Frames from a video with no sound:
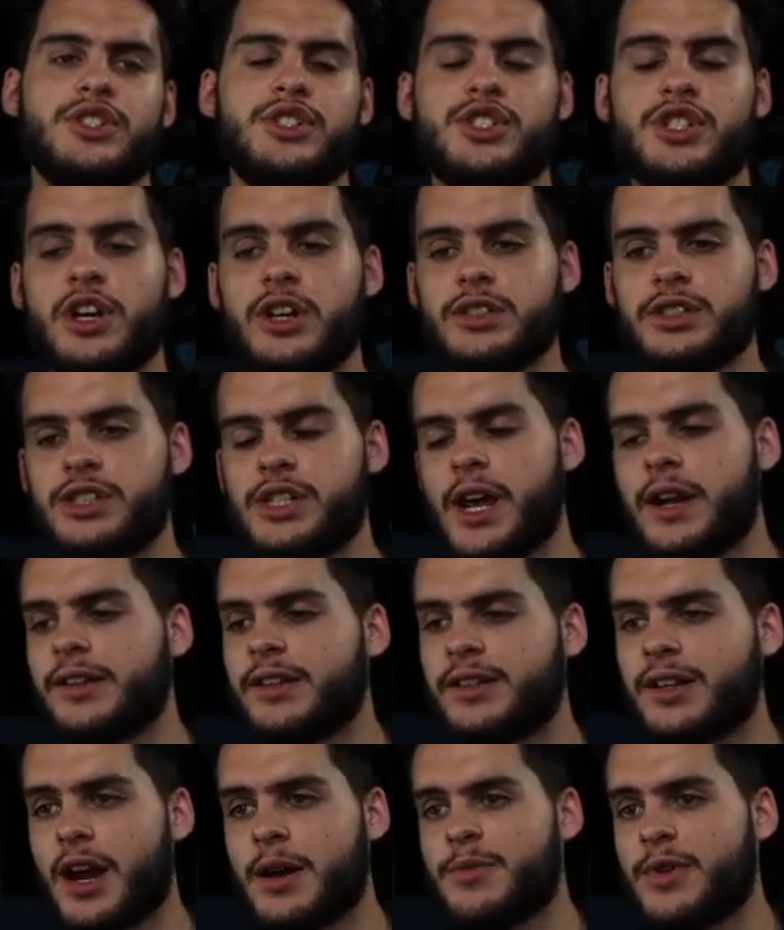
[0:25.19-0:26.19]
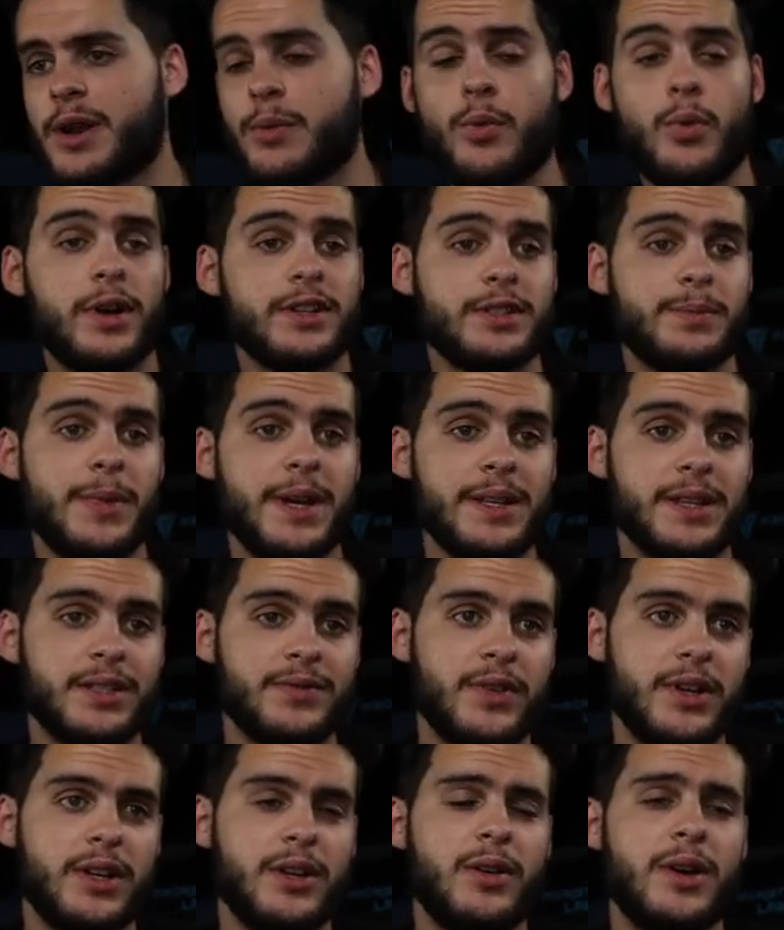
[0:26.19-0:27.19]
just yet at the time that I wanted to make this
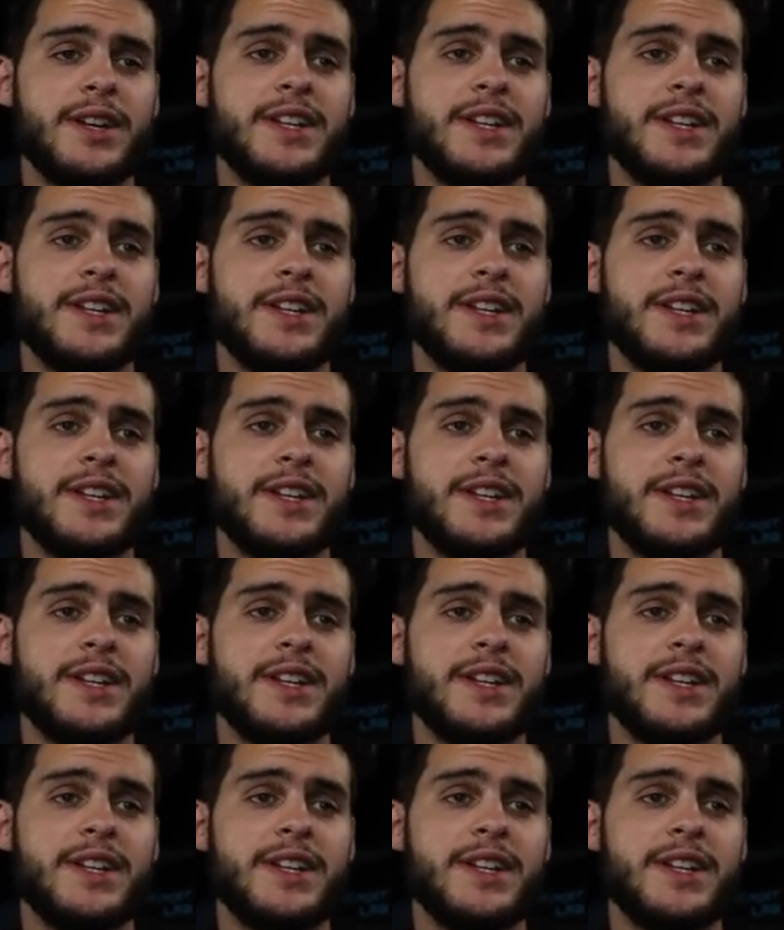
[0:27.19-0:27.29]
video,